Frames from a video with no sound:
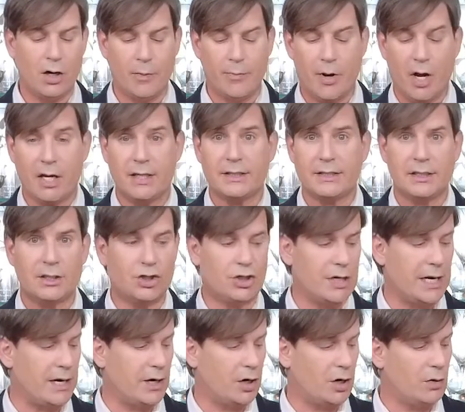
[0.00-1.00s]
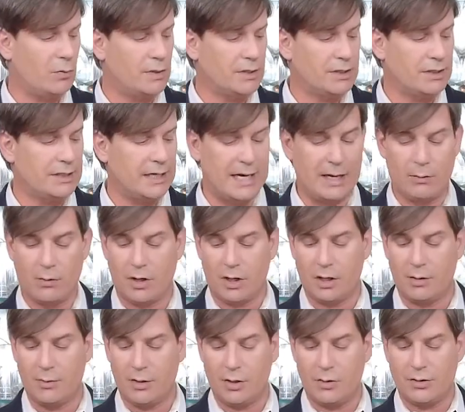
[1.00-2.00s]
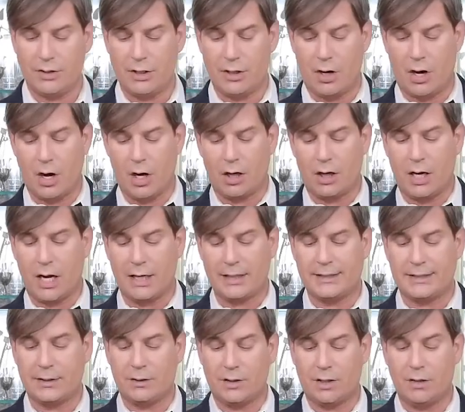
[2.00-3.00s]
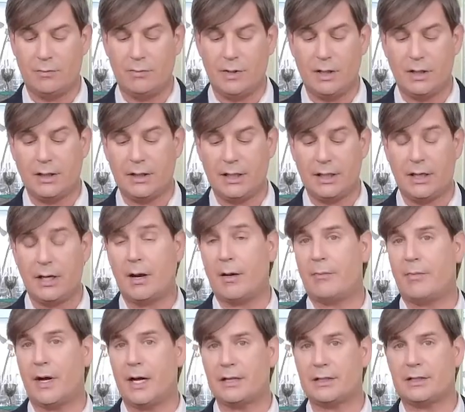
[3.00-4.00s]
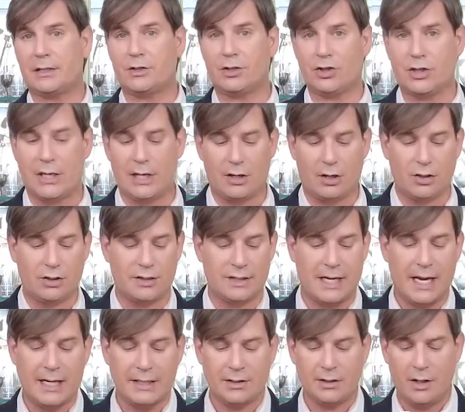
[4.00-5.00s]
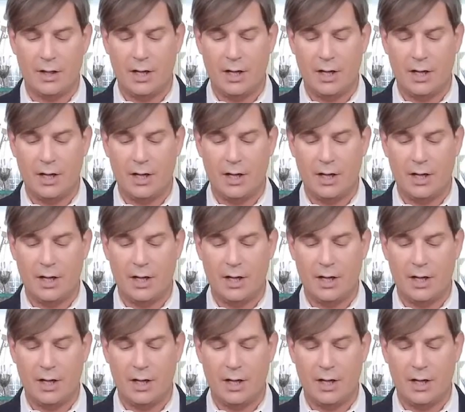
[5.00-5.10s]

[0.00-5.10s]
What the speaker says: Boston shaker, which today we're going to be using our Cocktail Chameleon Boston shaker set,